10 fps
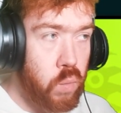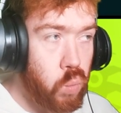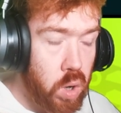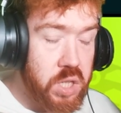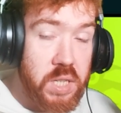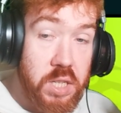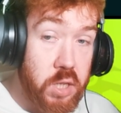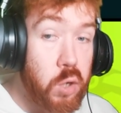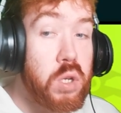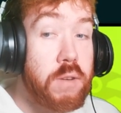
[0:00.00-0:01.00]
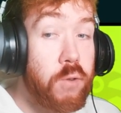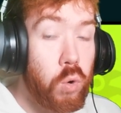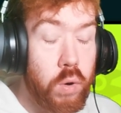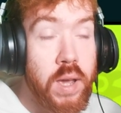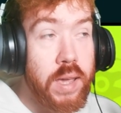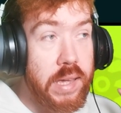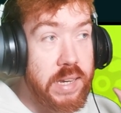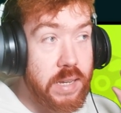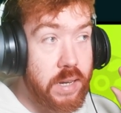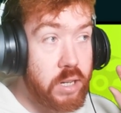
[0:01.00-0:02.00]
what she's used for
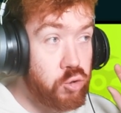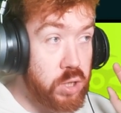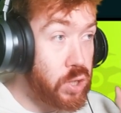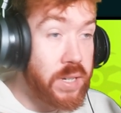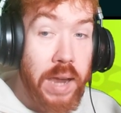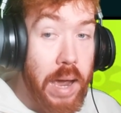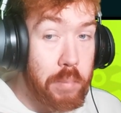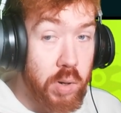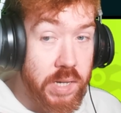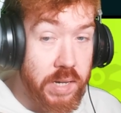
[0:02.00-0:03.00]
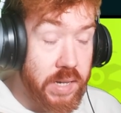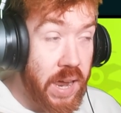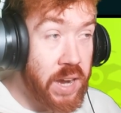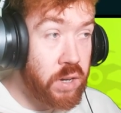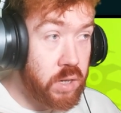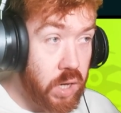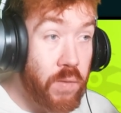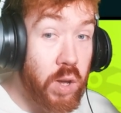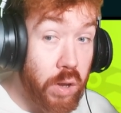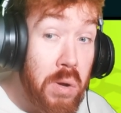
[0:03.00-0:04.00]
is literally just night bosses. And
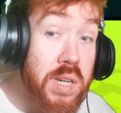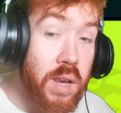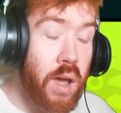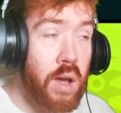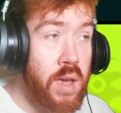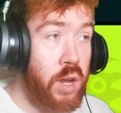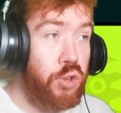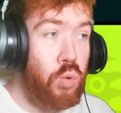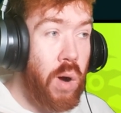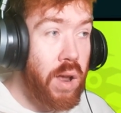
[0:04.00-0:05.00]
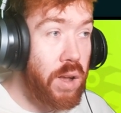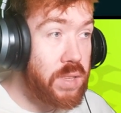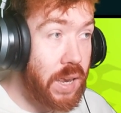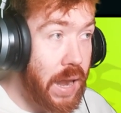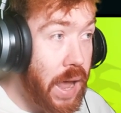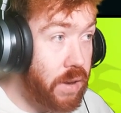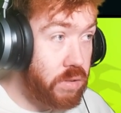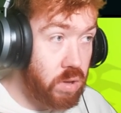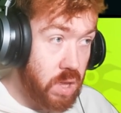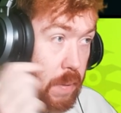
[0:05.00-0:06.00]
if you're using her, you want her to
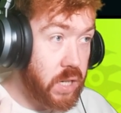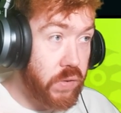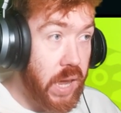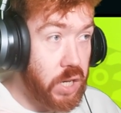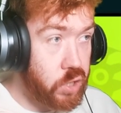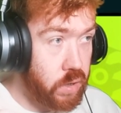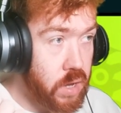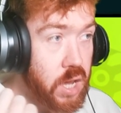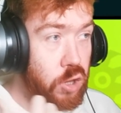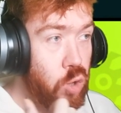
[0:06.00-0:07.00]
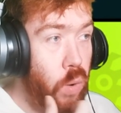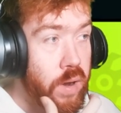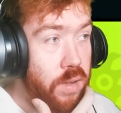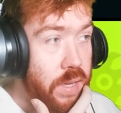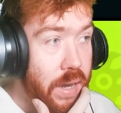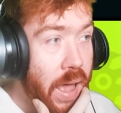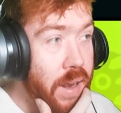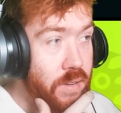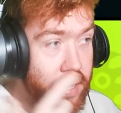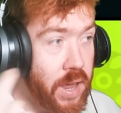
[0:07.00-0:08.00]
land the petrification. You want her to
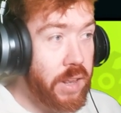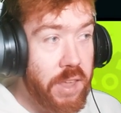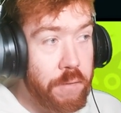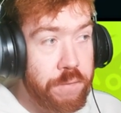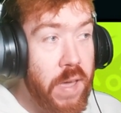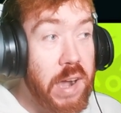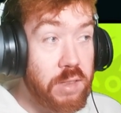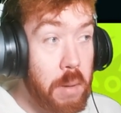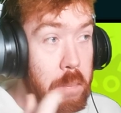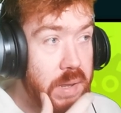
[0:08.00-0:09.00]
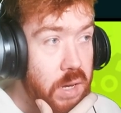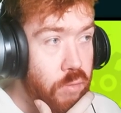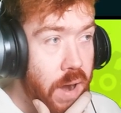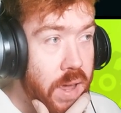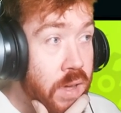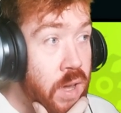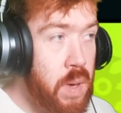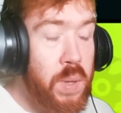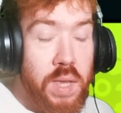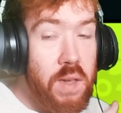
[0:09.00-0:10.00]
land the infect, the bleed, right?
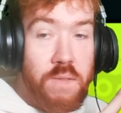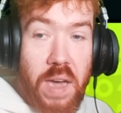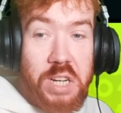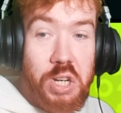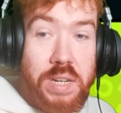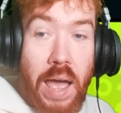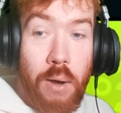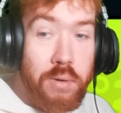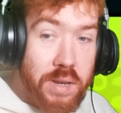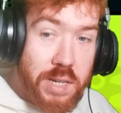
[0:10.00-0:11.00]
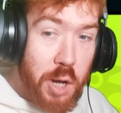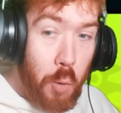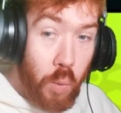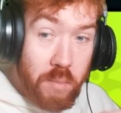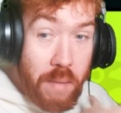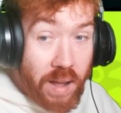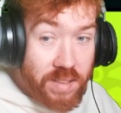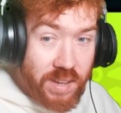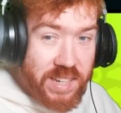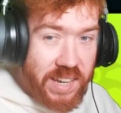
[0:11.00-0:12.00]
Maybe the evasion down. So what
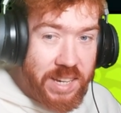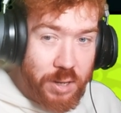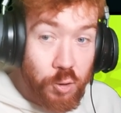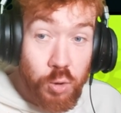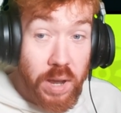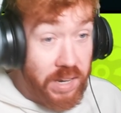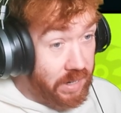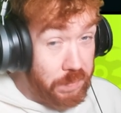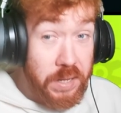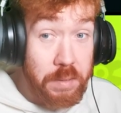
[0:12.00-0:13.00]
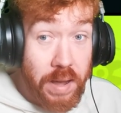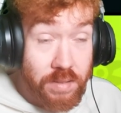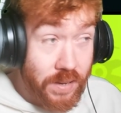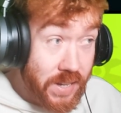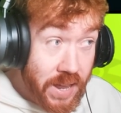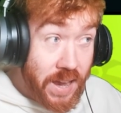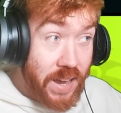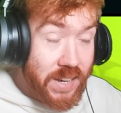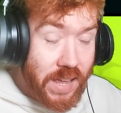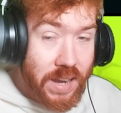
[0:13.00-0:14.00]
matters is
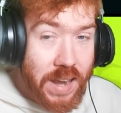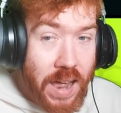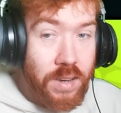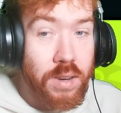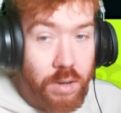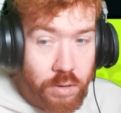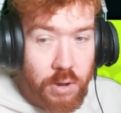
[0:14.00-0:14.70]
is landing